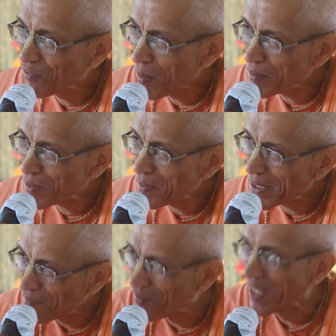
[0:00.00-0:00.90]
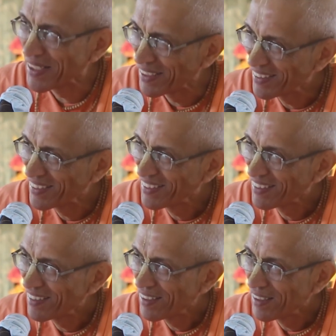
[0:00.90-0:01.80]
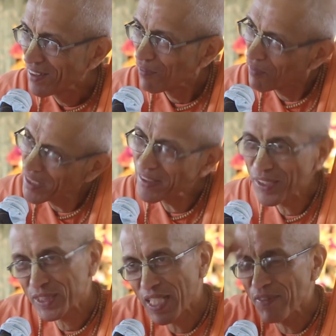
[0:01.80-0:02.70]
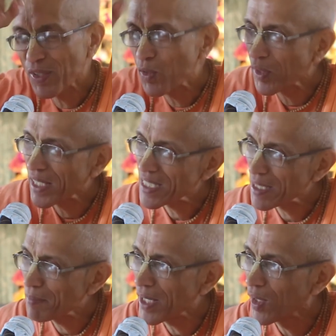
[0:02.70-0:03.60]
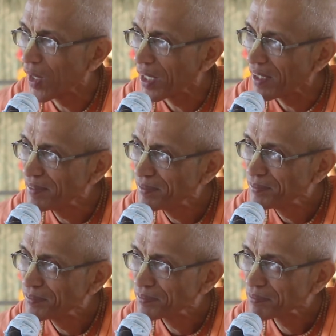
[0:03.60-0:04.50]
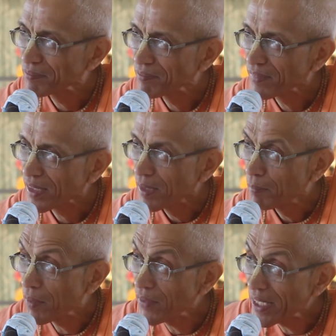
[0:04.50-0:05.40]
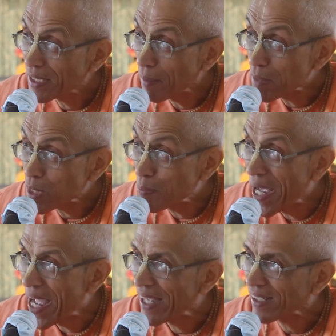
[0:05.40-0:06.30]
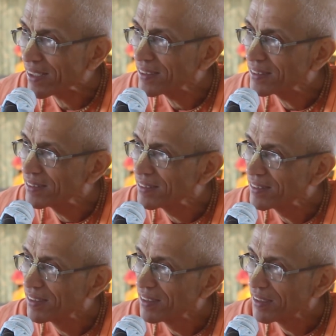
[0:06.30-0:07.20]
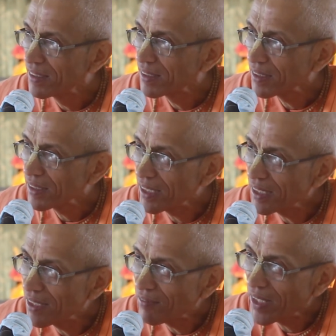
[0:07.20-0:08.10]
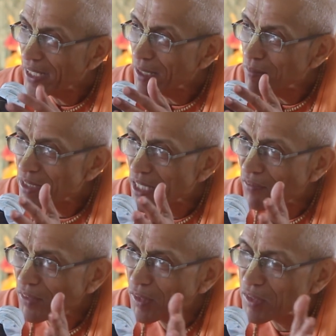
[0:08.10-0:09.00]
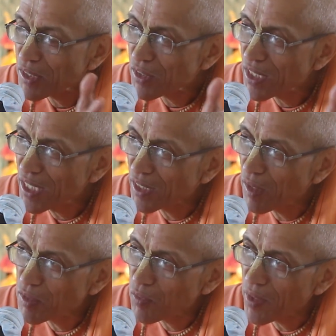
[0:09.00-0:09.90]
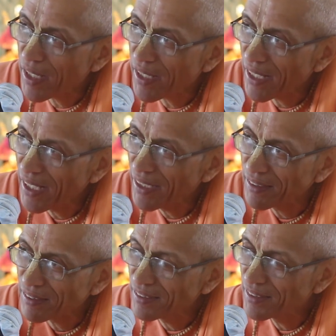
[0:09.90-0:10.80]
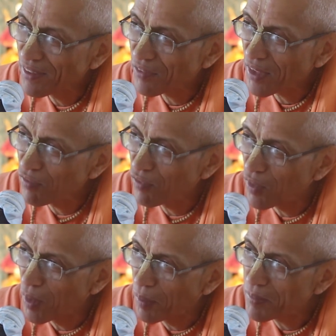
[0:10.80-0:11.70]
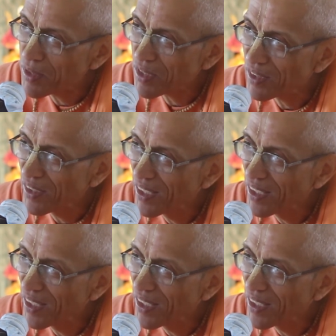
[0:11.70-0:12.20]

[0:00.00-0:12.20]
forms will become one. One Krishna will go to the assembly hall. But when he comes back, he'll divide himself into 16,108 different forms.